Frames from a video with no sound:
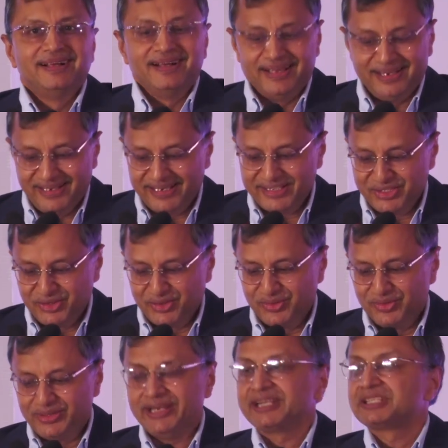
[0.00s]
I'd like
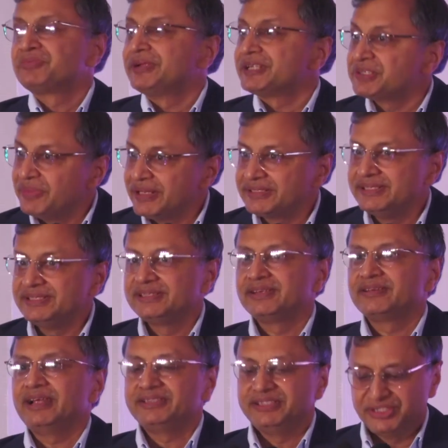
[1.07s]
to really express my sincere
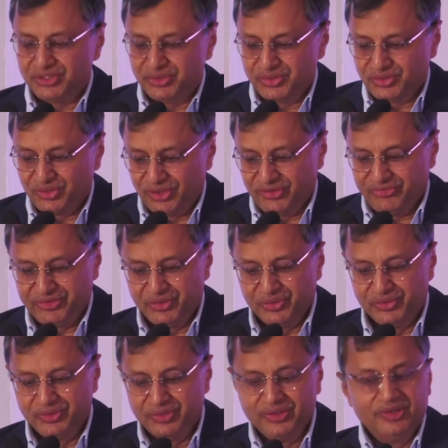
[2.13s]
gratitude to all of
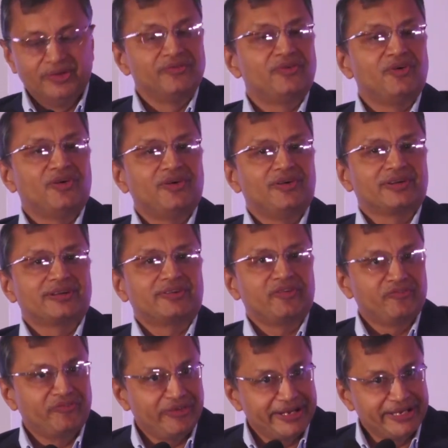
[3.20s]
you for
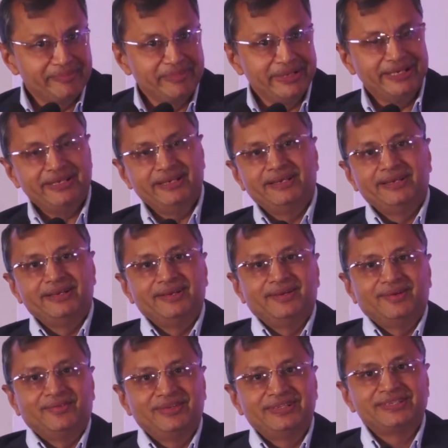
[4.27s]
conferring me
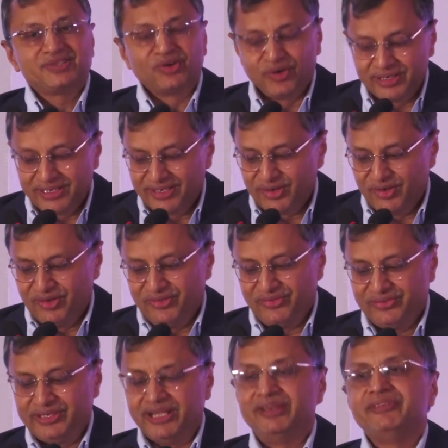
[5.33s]
with this honor
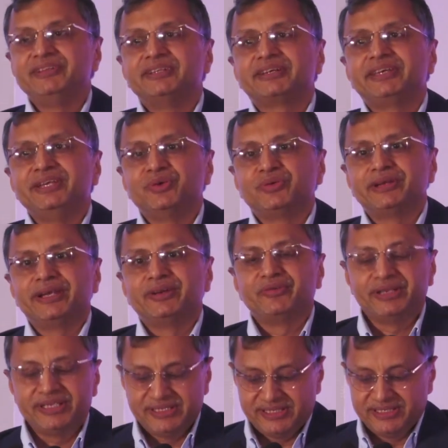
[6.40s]
of delivering the keynote
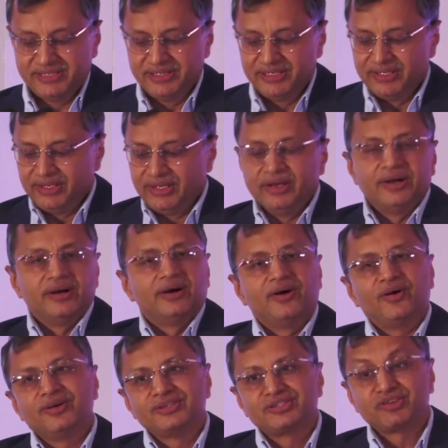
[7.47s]
address
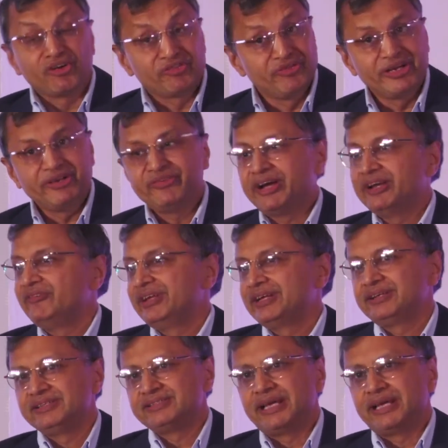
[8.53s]
on software-defined vehicles.